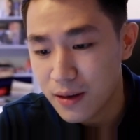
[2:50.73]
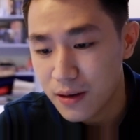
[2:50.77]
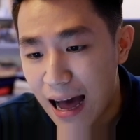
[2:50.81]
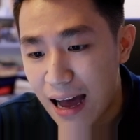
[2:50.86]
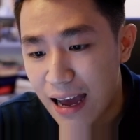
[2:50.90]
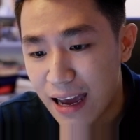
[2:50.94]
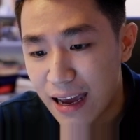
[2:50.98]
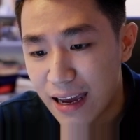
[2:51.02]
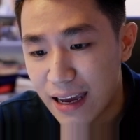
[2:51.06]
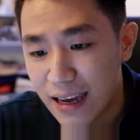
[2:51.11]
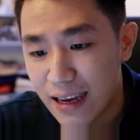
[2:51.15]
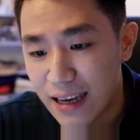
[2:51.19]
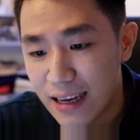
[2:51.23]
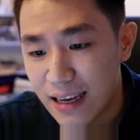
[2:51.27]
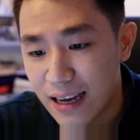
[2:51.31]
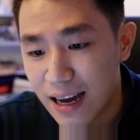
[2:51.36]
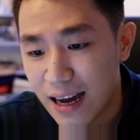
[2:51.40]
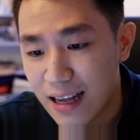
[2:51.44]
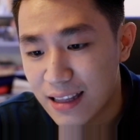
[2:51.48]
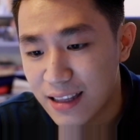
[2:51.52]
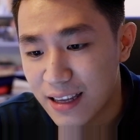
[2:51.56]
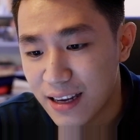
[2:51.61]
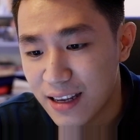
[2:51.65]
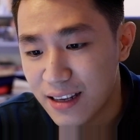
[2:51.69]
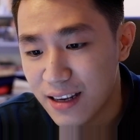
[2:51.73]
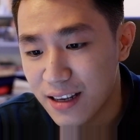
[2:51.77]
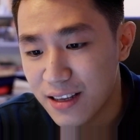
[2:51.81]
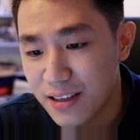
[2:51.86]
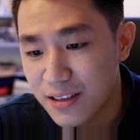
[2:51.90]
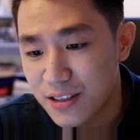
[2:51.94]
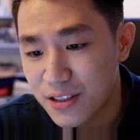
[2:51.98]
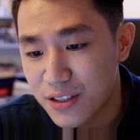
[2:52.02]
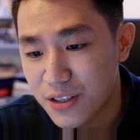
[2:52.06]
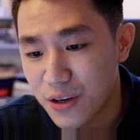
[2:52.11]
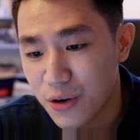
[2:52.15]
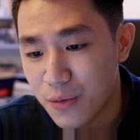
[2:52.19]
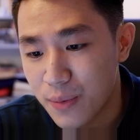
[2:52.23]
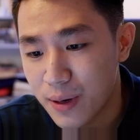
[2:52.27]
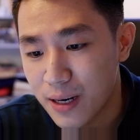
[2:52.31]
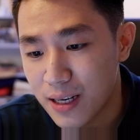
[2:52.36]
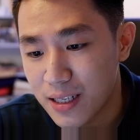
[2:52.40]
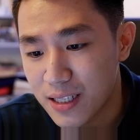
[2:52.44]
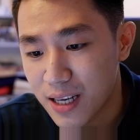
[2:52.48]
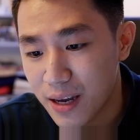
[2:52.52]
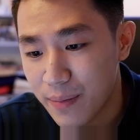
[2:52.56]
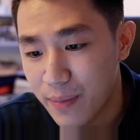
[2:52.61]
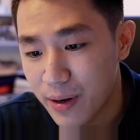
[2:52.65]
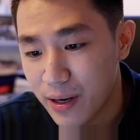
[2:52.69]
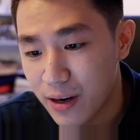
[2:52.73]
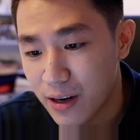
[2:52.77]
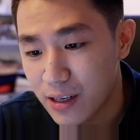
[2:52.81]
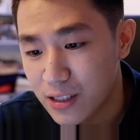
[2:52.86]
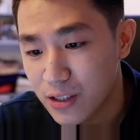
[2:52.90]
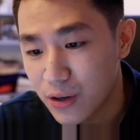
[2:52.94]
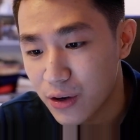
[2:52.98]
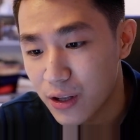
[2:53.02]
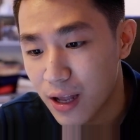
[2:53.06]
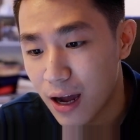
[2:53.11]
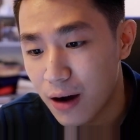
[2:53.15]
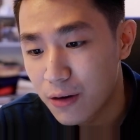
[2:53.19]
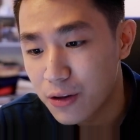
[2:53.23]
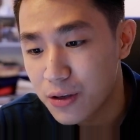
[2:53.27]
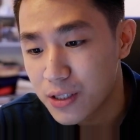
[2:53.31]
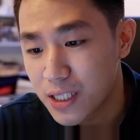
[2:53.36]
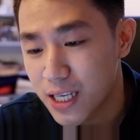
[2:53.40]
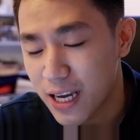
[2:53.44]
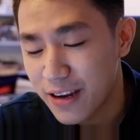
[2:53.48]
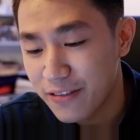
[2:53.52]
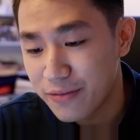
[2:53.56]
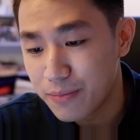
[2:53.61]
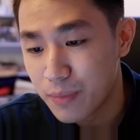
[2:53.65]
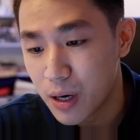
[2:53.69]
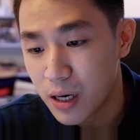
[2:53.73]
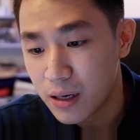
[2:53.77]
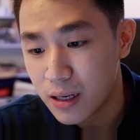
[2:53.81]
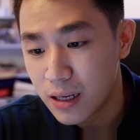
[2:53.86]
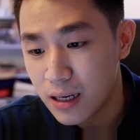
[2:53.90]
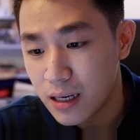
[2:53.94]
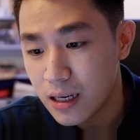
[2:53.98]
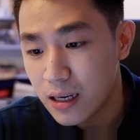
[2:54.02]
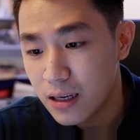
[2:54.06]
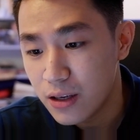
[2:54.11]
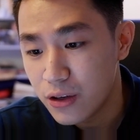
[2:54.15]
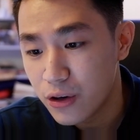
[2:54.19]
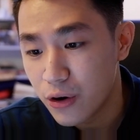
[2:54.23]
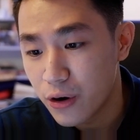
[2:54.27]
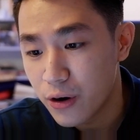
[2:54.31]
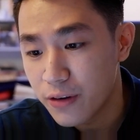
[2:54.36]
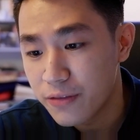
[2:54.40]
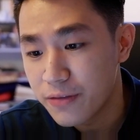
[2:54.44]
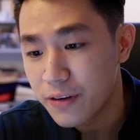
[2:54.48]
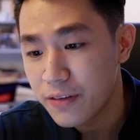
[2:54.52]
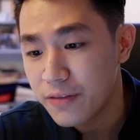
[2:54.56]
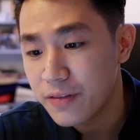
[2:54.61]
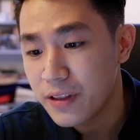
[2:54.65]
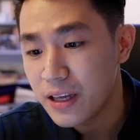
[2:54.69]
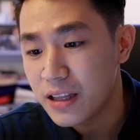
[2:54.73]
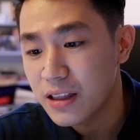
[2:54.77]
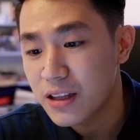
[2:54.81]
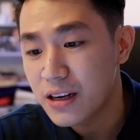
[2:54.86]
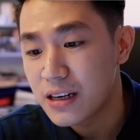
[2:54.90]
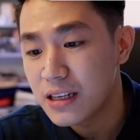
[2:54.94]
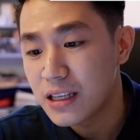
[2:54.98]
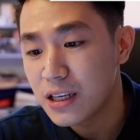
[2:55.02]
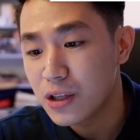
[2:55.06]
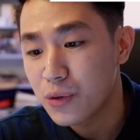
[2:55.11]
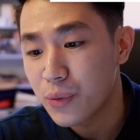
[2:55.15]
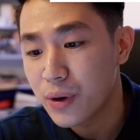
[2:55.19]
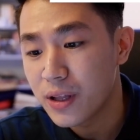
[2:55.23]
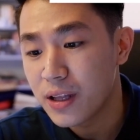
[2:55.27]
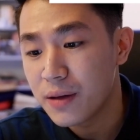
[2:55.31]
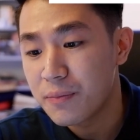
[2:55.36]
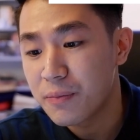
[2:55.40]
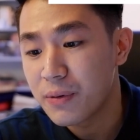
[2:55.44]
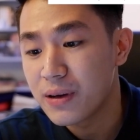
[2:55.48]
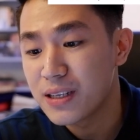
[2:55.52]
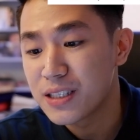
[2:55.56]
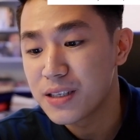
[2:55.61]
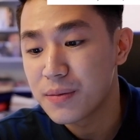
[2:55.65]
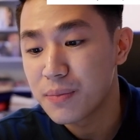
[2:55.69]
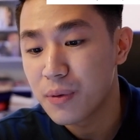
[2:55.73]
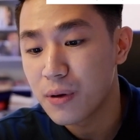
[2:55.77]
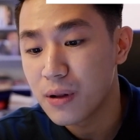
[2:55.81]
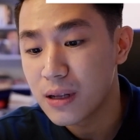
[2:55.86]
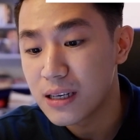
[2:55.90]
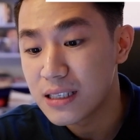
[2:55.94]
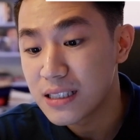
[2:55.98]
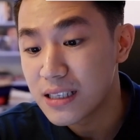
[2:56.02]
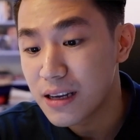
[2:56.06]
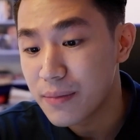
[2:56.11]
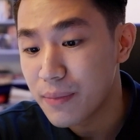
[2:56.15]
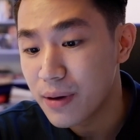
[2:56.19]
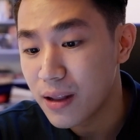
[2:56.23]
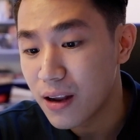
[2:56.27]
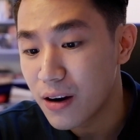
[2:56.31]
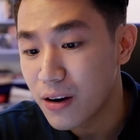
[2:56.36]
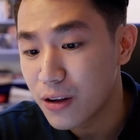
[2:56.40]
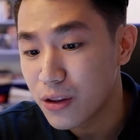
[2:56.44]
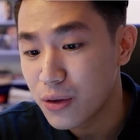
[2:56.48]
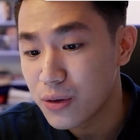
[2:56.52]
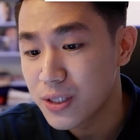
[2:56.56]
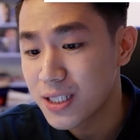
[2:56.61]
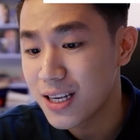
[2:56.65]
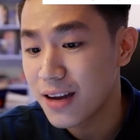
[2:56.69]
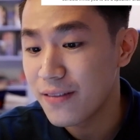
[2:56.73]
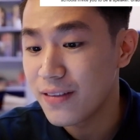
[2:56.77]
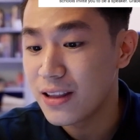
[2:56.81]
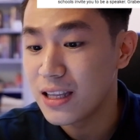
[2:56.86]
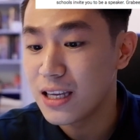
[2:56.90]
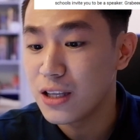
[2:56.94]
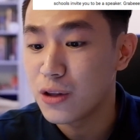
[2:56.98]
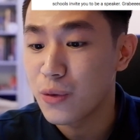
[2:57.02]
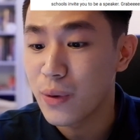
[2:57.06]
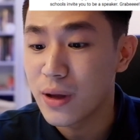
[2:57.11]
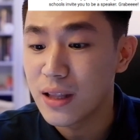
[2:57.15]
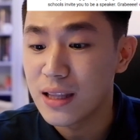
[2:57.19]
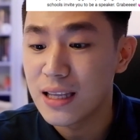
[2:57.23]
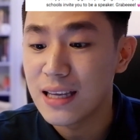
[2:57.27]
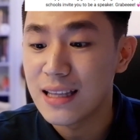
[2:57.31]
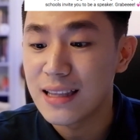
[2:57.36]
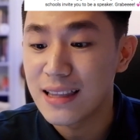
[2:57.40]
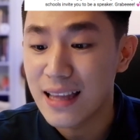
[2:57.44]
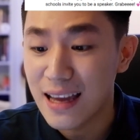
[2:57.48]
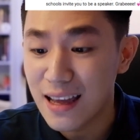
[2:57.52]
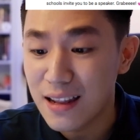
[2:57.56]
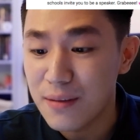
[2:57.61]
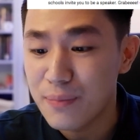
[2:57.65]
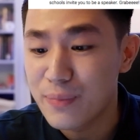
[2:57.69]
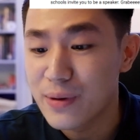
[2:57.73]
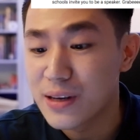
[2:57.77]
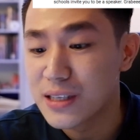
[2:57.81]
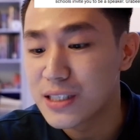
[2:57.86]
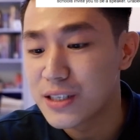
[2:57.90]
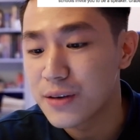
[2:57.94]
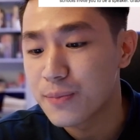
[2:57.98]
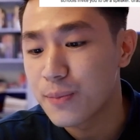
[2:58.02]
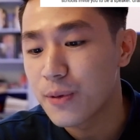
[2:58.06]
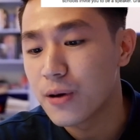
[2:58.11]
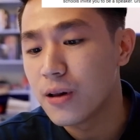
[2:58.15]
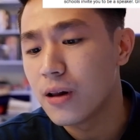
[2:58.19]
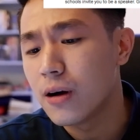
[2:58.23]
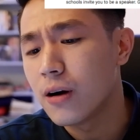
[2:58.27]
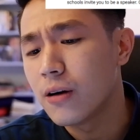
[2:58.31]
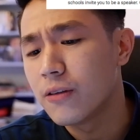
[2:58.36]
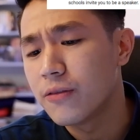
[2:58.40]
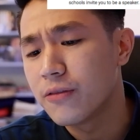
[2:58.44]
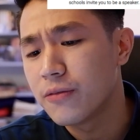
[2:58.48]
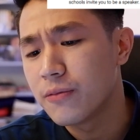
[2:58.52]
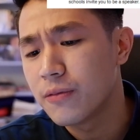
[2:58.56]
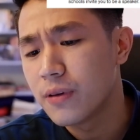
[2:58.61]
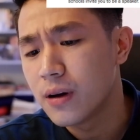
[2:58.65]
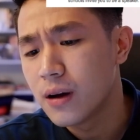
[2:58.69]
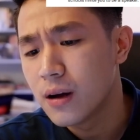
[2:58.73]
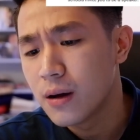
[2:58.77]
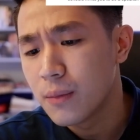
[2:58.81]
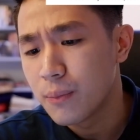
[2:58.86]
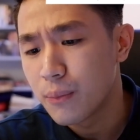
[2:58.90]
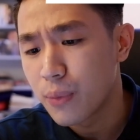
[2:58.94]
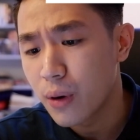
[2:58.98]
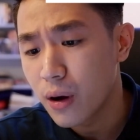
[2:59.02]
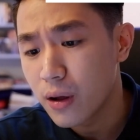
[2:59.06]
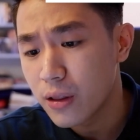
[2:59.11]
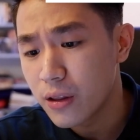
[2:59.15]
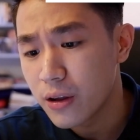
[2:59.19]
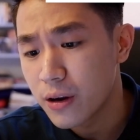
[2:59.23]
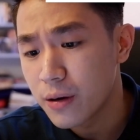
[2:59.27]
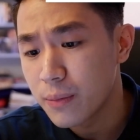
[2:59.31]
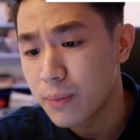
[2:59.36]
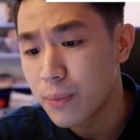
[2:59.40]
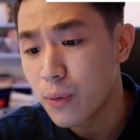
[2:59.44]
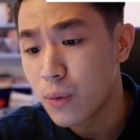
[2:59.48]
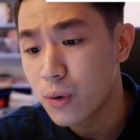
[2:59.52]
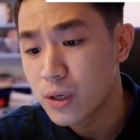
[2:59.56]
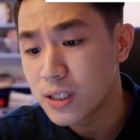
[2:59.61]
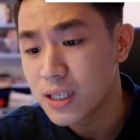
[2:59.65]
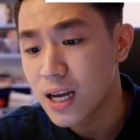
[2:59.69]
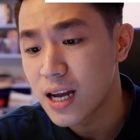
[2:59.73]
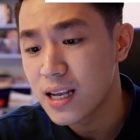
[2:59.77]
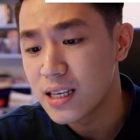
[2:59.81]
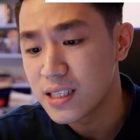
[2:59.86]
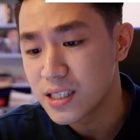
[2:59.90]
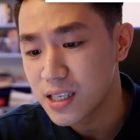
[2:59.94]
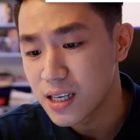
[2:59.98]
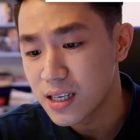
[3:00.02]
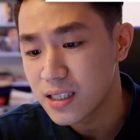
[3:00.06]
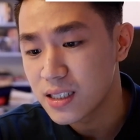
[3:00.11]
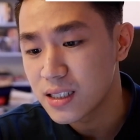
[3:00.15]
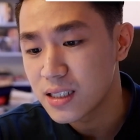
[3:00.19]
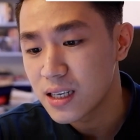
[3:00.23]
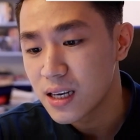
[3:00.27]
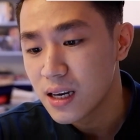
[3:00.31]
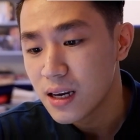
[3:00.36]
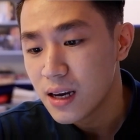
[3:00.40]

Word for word: I attended so many seminars on how to save money. Your 50-30-20 principle is similar to 70-20-10 principle of Brother Bo Sanchez.